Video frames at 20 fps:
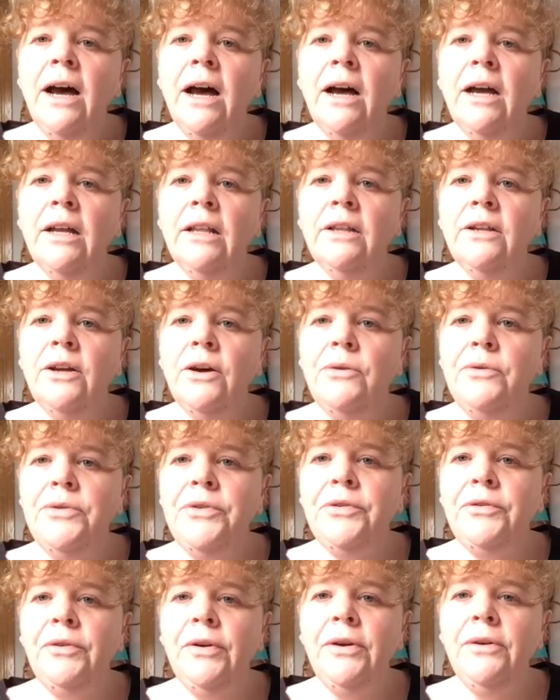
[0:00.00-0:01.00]
I'll go
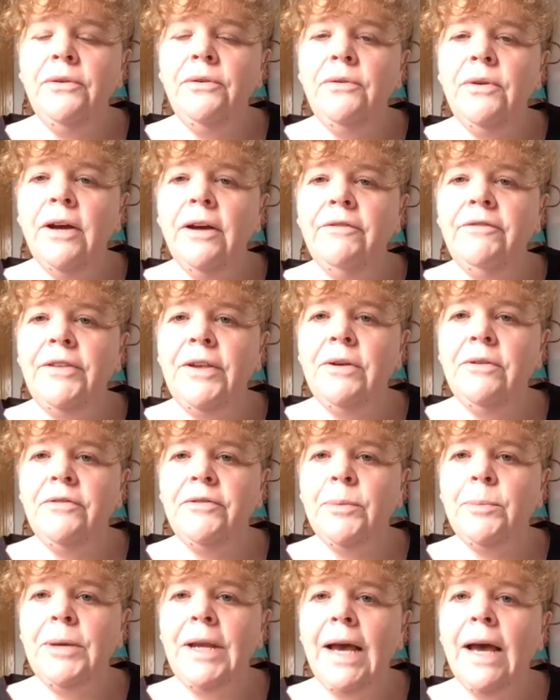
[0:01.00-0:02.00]
through a few of
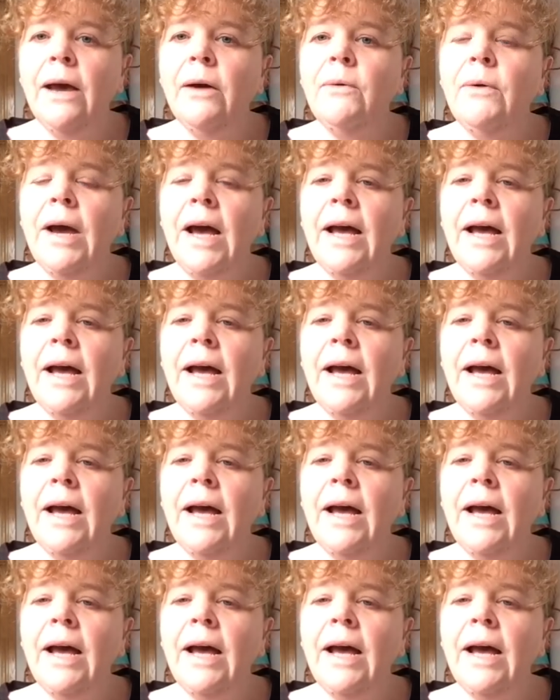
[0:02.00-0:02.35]
them now,